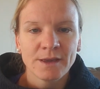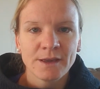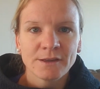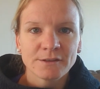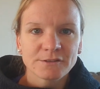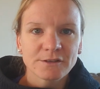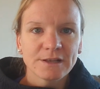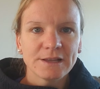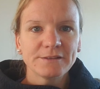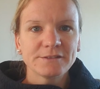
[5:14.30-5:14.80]

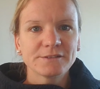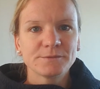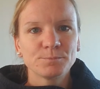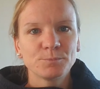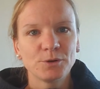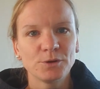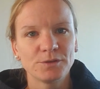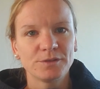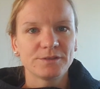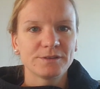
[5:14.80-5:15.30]
So let's
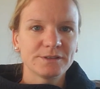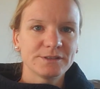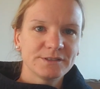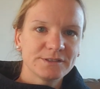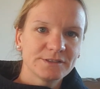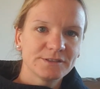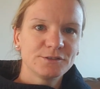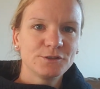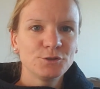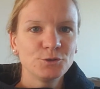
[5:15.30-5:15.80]
put
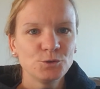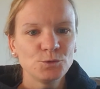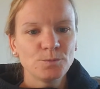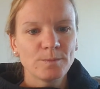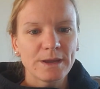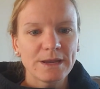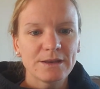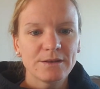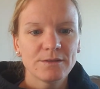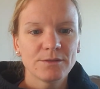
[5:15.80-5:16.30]
these two
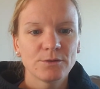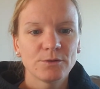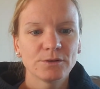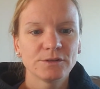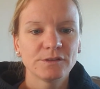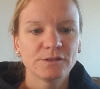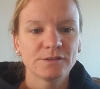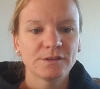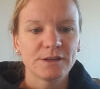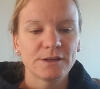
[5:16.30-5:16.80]
main
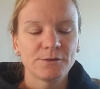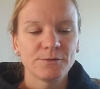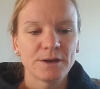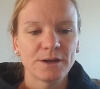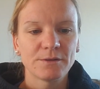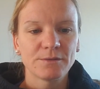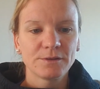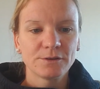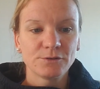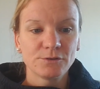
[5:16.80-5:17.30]
thoughts
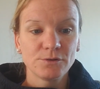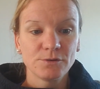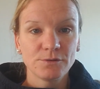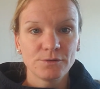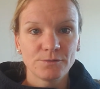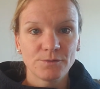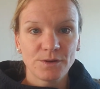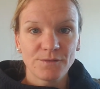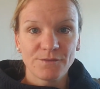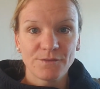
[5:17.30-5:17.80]
around the
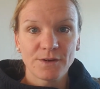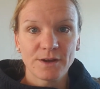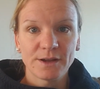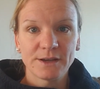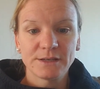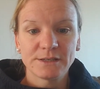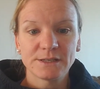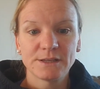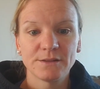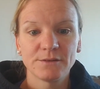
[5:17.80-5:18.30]
truth we
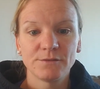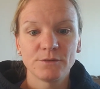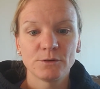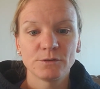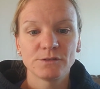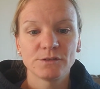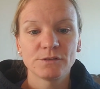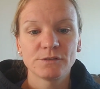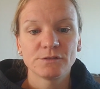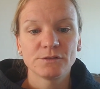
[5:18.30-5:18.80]
find in the
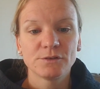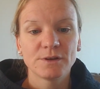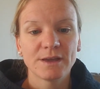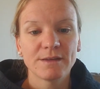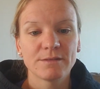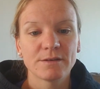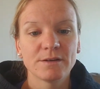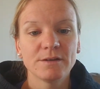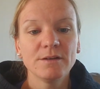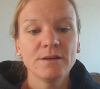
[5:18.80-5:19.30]
verses
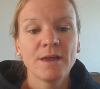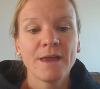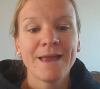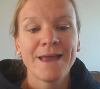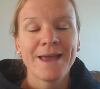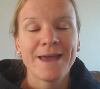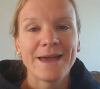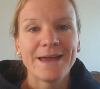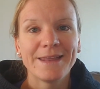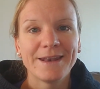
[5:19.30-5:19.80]
together
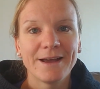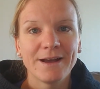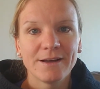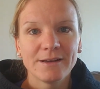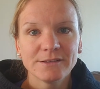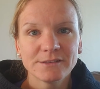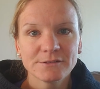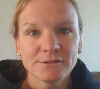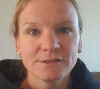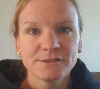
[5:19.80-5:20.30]
and
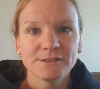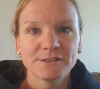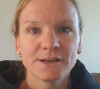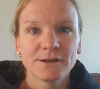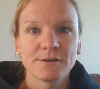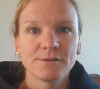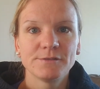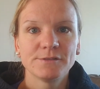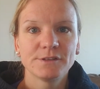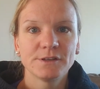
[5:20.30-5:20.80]
ask
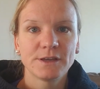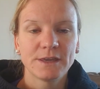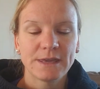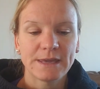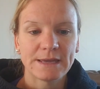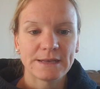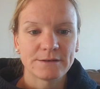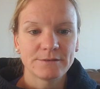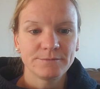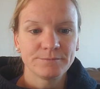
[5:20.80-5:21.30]
ourselves
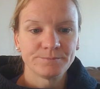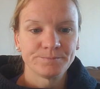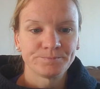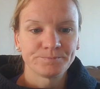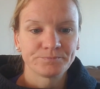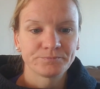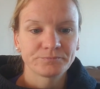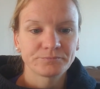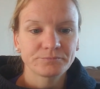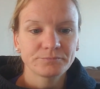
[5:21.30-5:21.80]
again,
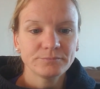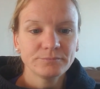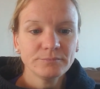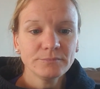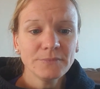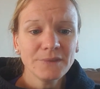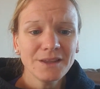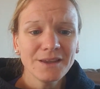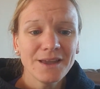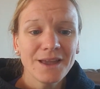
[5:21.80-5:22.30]

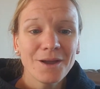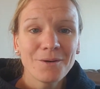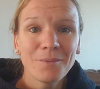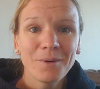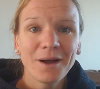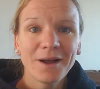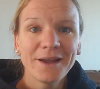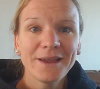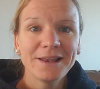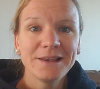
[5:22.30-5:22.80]
am
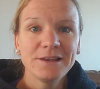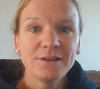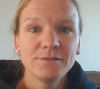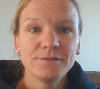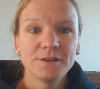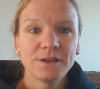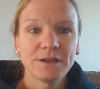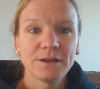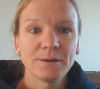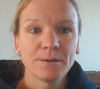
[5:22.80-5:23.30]
I
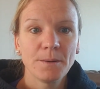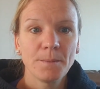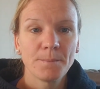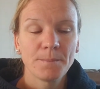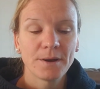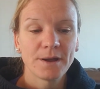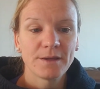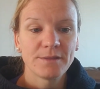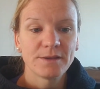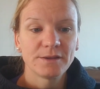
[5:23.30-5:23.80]
living
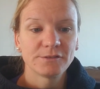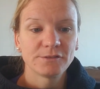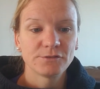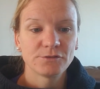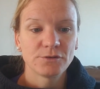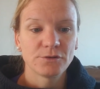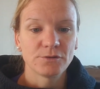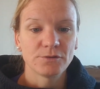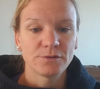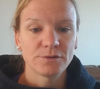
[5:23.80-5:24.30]
by this
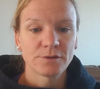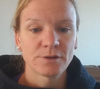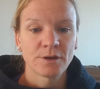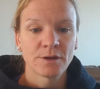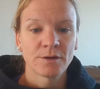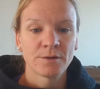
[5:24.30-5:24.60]
truth?